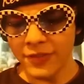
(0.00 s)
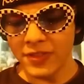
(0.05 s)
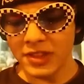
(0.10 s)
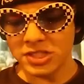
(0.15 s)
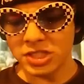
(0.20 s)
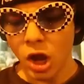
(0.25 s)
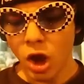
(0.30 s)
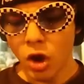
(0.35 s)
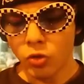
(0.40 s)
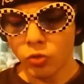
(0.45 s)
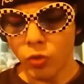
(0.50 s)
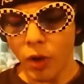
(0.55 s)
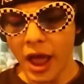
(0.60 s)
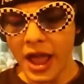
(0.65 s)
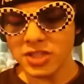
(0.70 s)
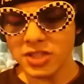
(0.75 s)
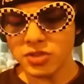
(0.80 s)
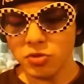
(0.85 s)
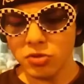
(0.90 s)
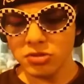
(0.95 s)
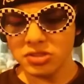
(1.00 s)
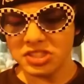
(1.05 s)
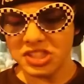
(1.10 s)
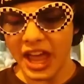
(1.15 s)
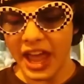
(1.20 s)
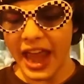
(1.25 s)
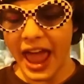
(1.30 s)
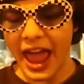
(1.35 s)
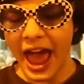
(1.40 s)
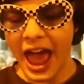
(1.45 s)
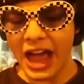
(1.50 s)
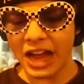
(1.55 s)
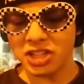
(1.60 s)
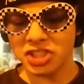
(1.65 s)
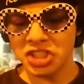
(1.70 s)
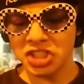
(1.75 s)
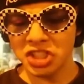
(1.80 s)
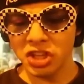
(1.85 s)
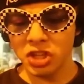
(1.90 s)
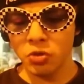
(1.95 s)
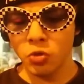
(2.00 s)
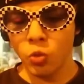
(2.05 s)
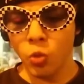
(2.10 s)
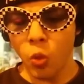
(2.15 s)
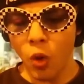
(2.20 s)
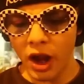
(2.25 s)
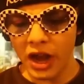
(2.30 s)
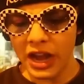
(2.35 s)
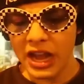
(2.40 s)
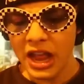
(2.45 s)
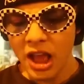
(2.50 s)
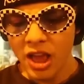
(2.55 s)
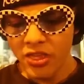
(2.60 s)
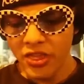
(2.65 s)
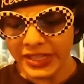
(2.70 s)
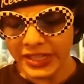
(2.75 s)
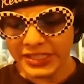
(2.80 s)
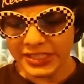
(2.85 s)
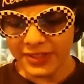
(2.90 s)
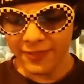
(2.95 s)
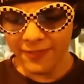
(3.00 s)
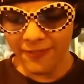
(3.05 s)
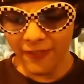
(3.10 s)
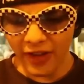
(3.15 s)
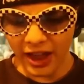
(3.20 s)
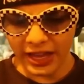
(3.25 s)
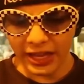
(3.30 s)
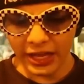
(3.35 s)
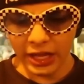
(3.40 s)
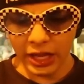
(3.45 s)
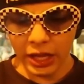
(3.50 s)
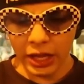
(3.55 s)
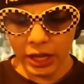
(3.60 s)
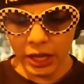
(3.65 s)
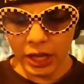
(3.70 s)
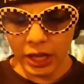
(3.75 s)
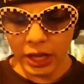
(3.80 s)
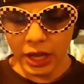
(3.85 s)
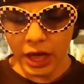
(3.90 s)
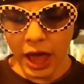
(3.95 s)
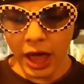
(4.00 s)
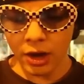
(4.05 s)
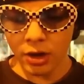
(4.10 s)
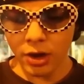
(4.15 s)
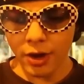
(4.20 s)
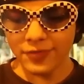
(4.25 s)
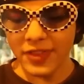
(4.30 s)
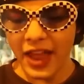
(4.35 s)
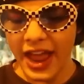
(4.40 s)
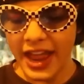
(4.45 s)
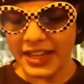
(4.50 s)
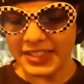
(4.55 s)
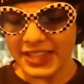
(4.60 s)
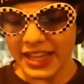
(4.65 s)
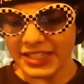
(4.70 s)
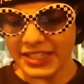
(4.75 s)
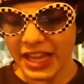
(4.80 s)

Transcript: this. Ryan's world's dad actually won this fight. I don't know if Diane's dad's